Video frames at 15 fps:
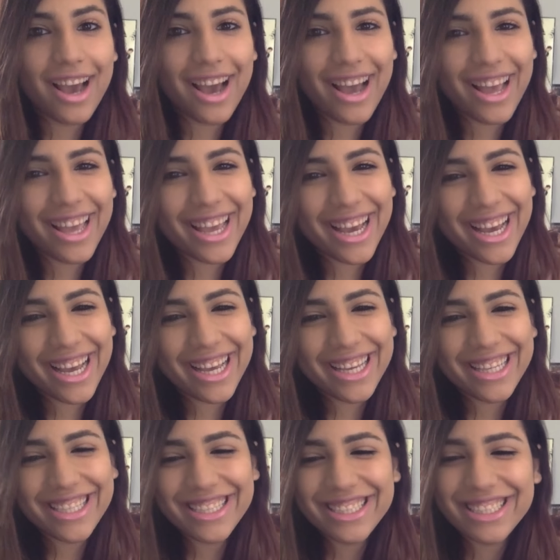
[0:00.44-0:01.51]
Hi
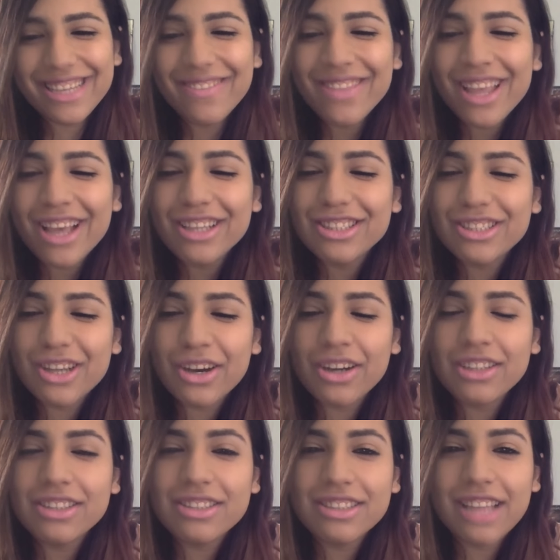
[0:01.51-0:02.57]
guys.
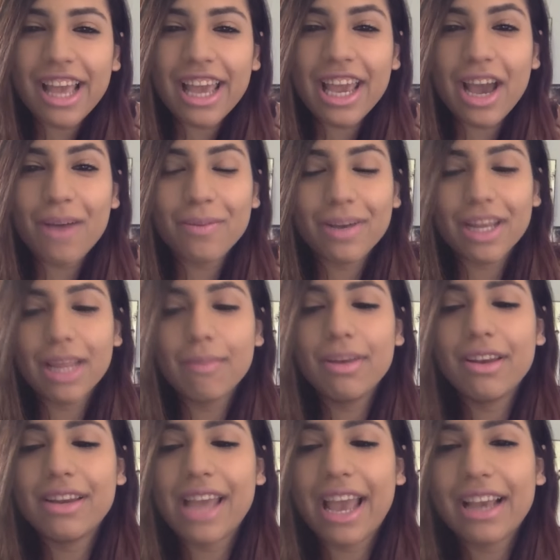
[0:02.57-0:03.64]
So today I'm gonna
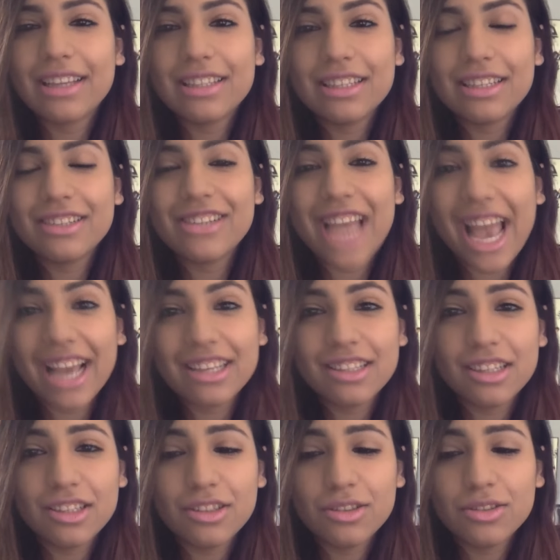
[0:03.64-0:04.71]
be react
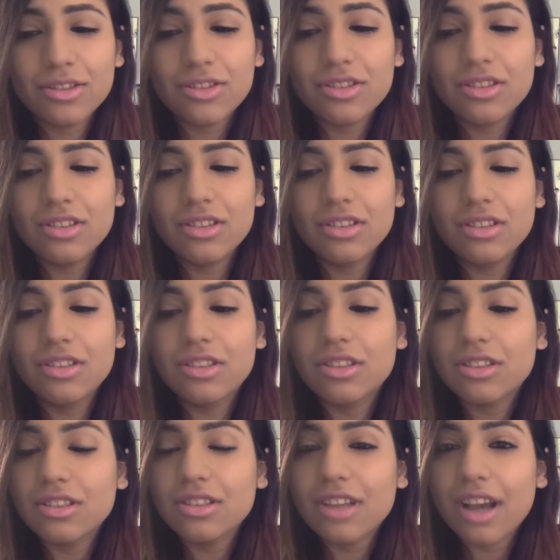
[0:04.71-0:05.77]
reacting to
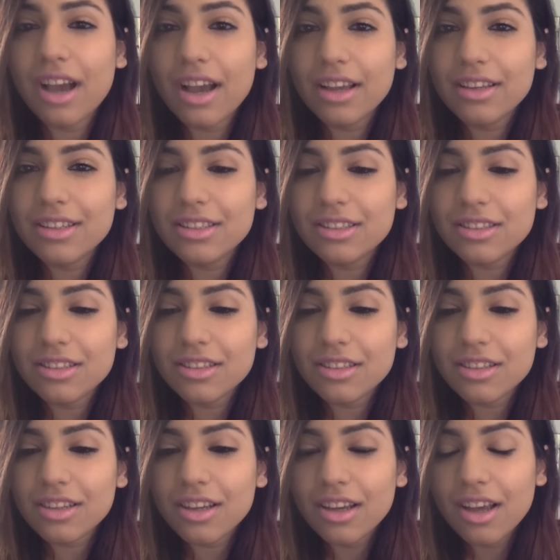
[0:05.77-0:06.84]
Jun Hyo
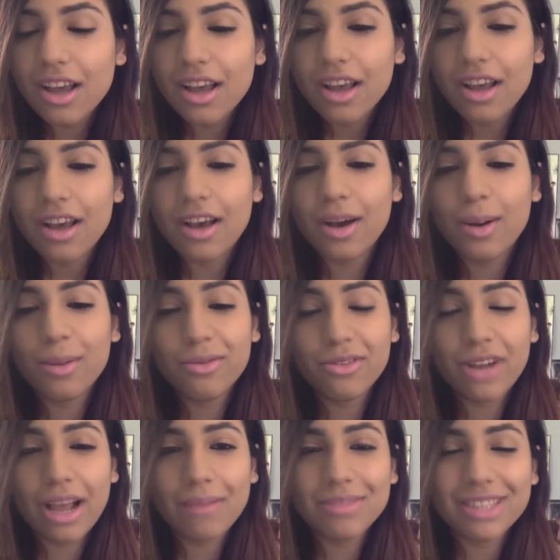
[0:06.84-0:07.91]
Seong. Uh,
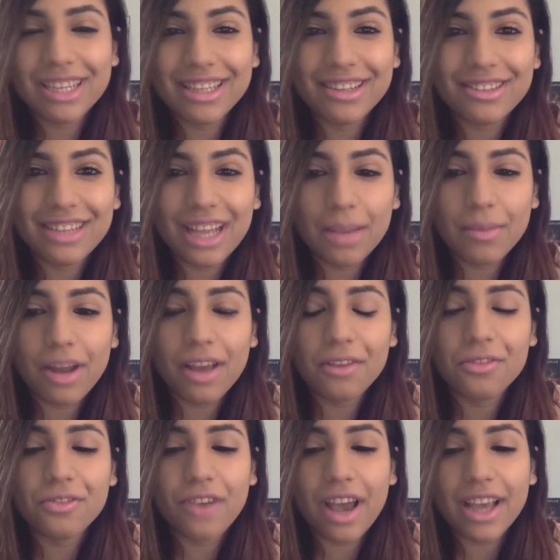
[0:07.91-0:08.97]
hopefully I'm saying her name right.
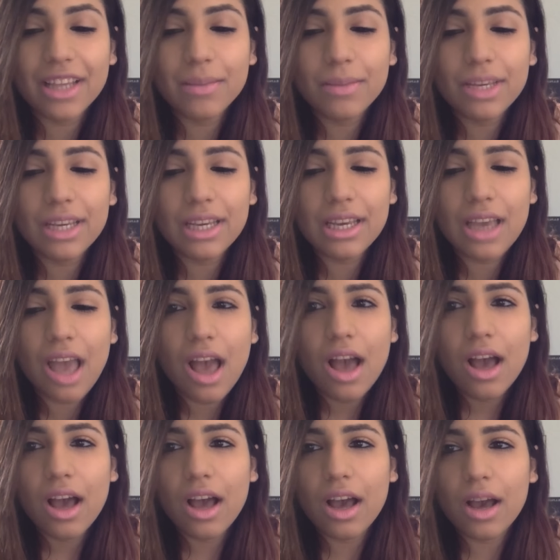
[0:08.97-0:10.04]
Find me,
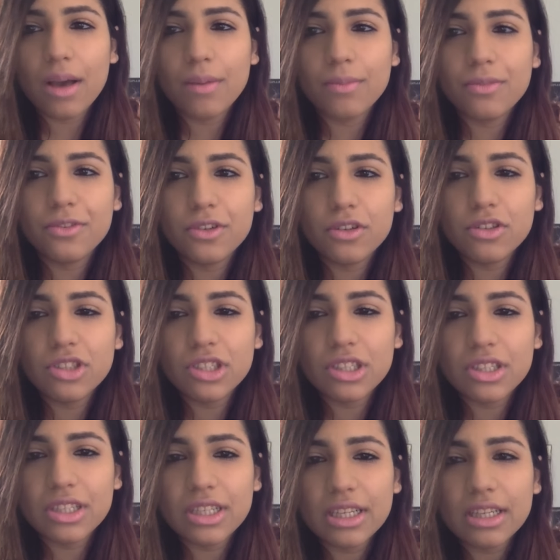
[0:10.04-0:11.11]
um,
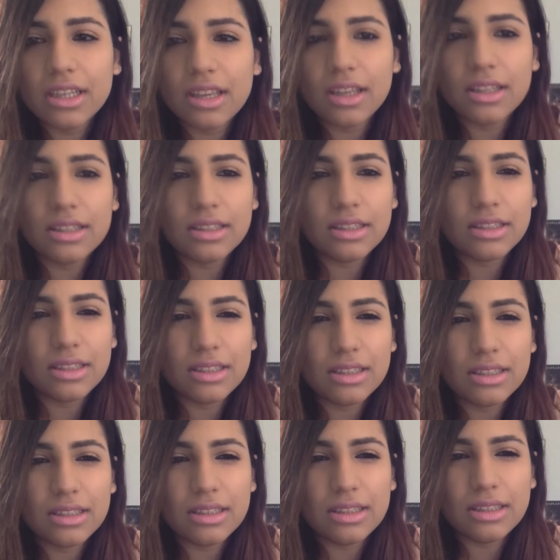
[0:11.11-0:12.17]
featuring
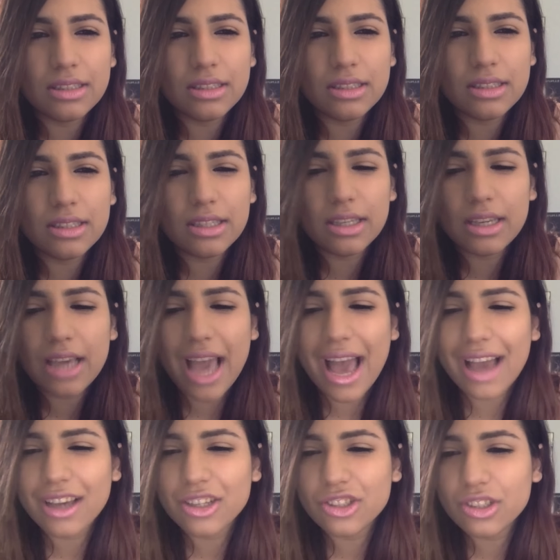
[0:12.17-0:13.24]

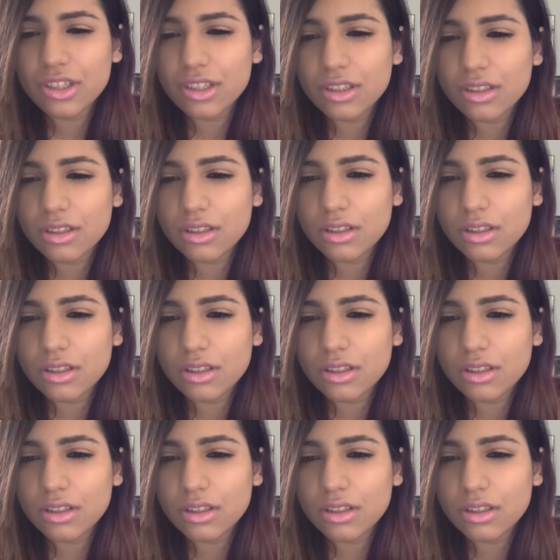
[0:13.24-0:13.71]
D.Action.